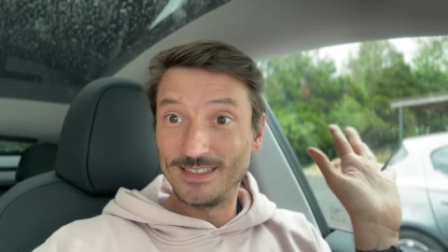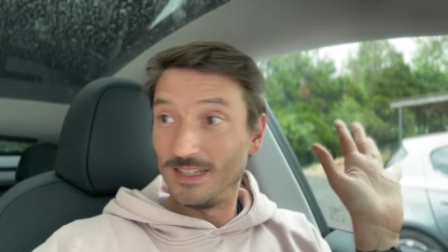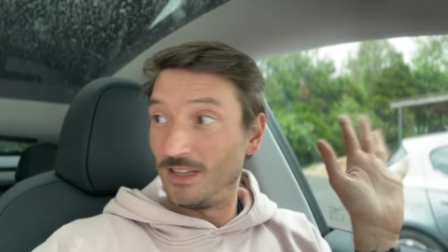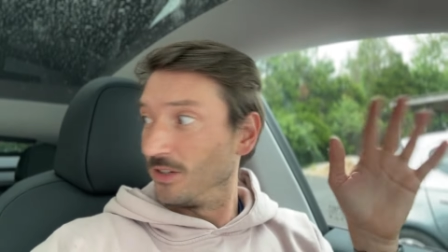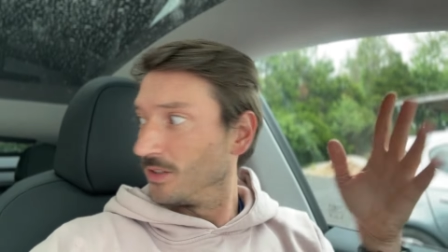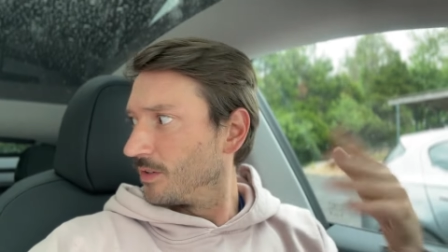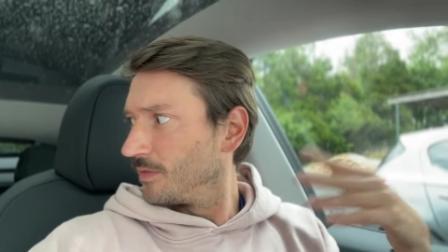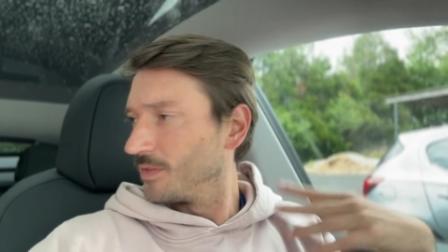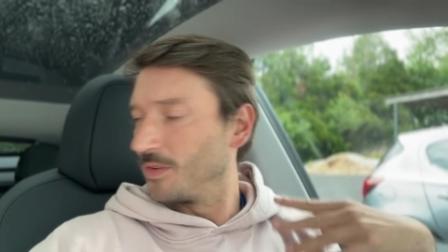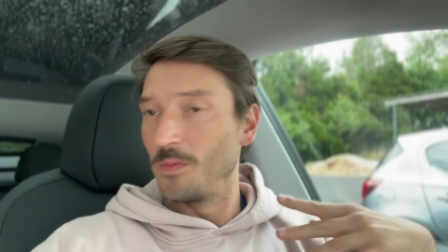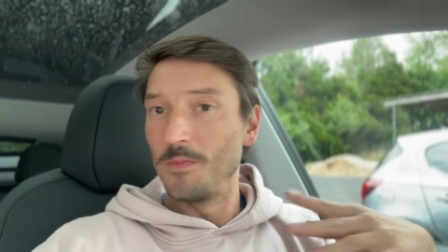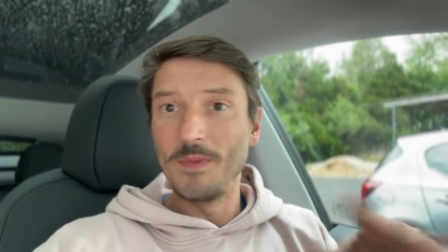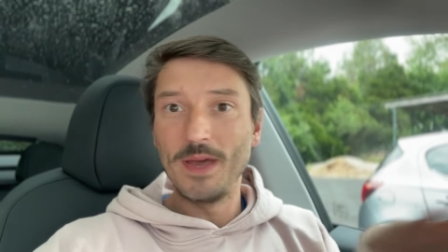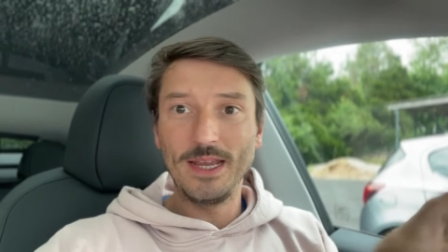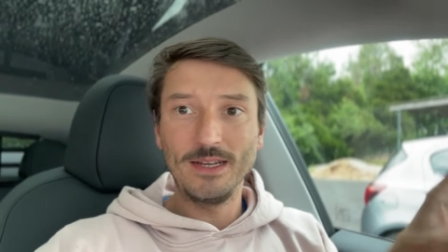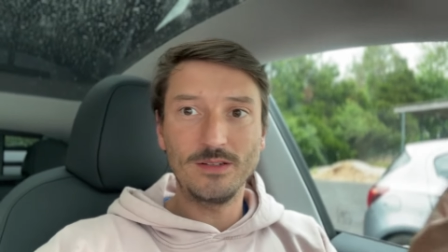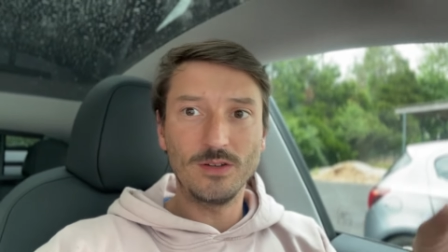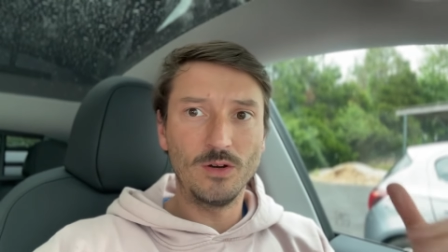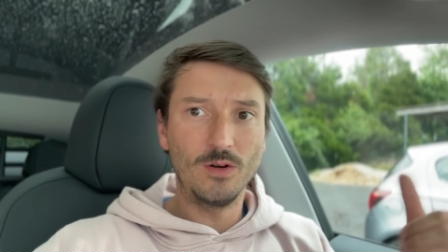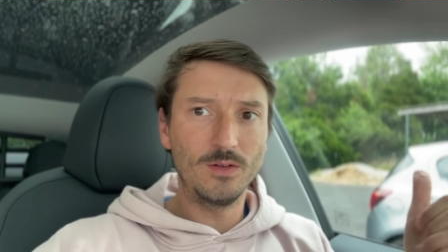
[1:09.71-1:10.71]
a lot of
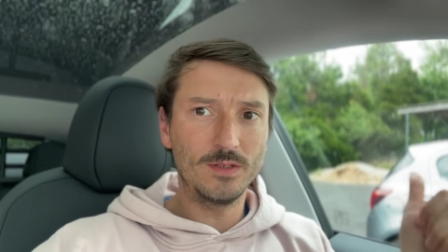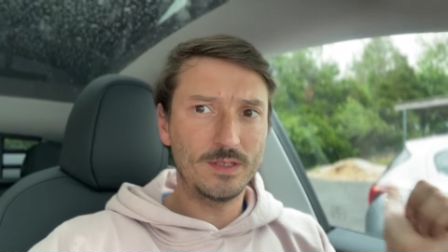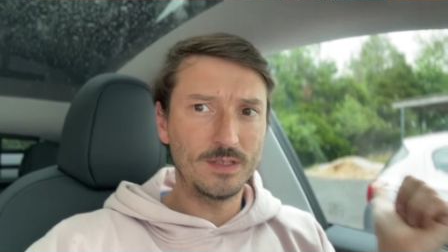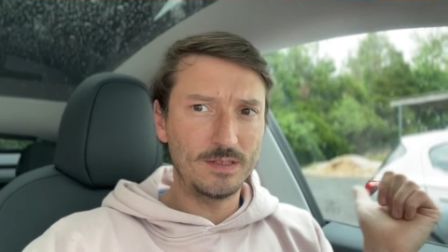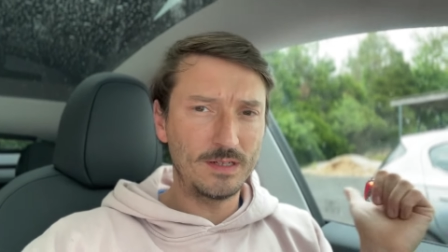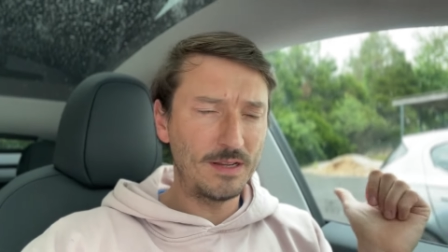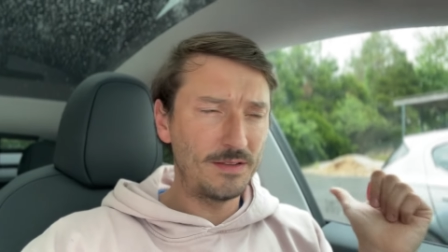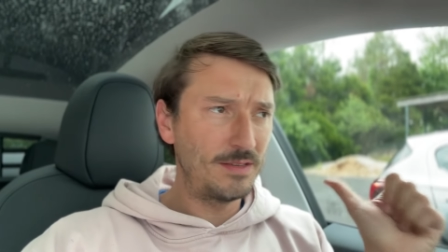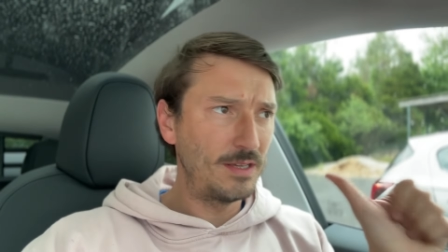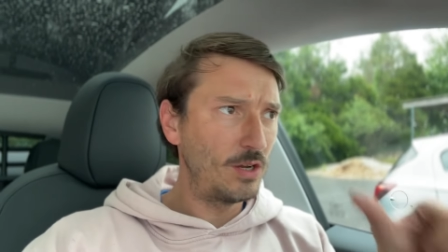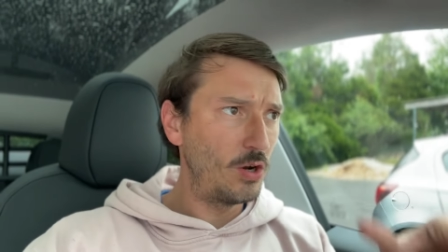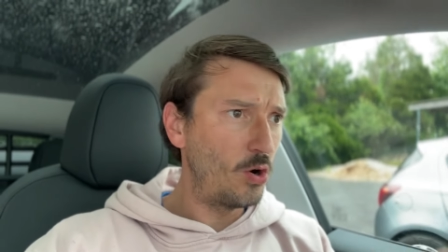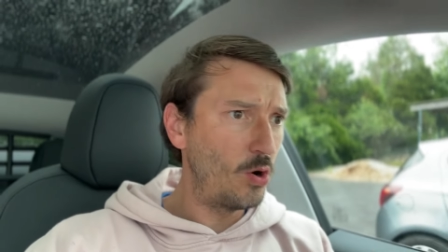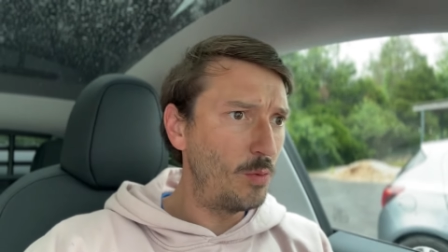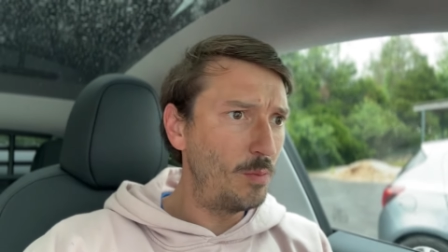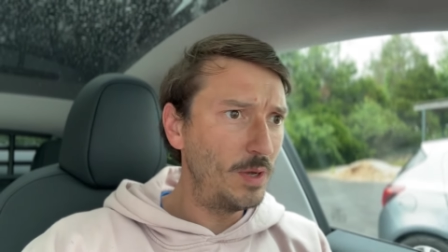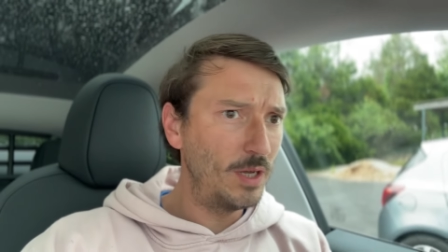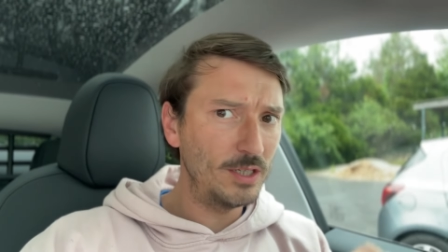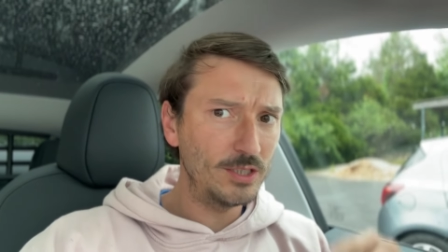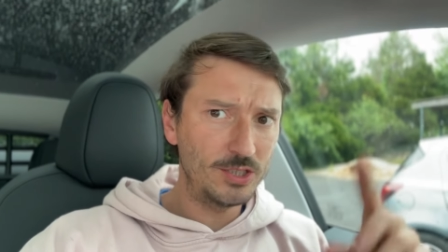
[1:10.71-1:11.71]
tomatoes and I think
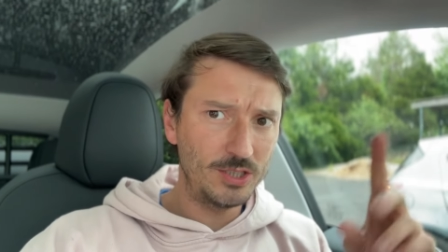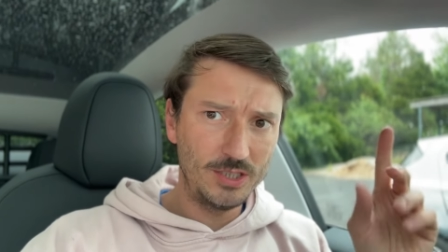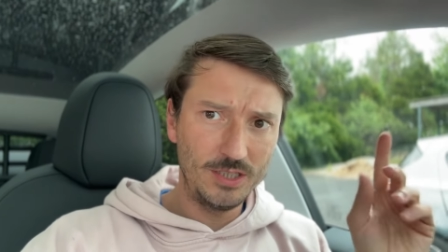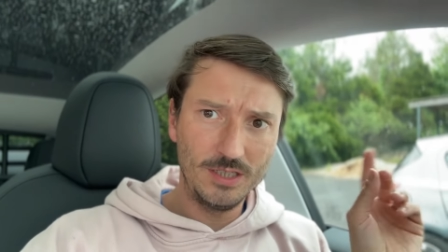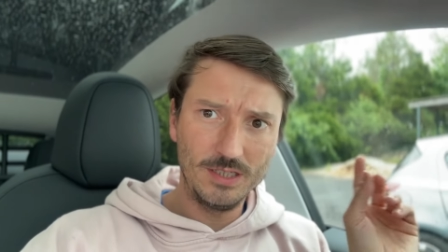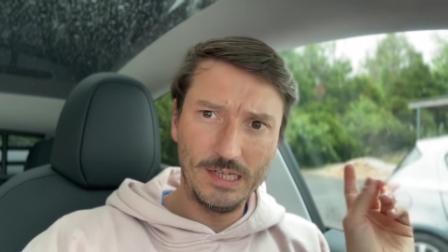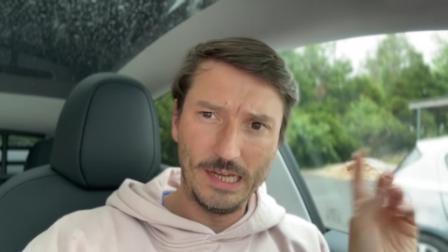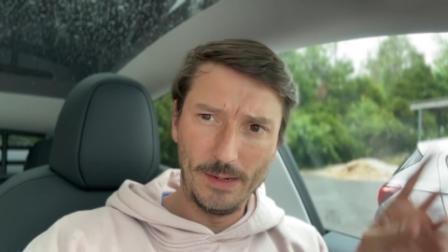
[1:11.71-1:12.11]
aubergine